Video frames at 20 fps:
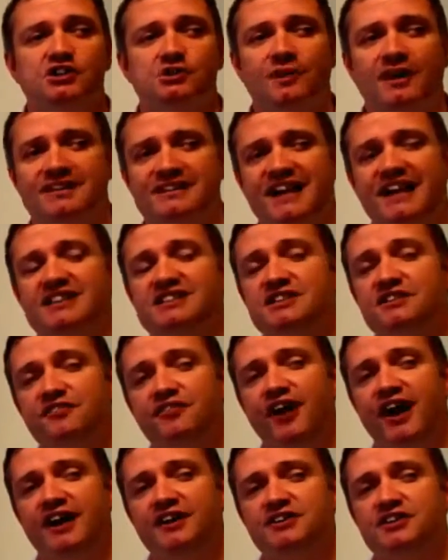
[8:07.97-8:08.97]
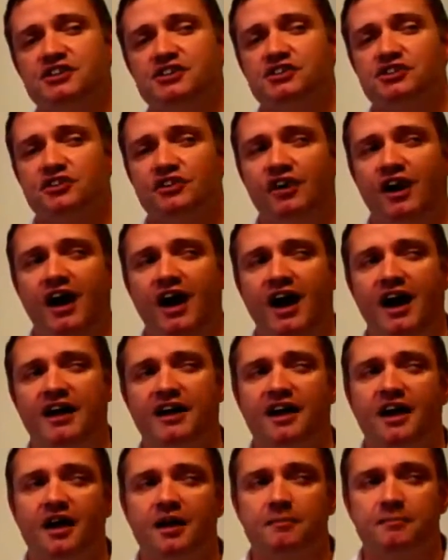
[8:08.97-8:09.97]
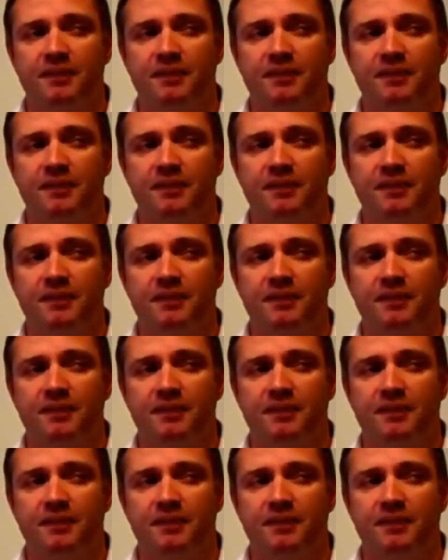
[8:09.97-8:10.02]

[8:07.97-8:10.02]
to identify and describe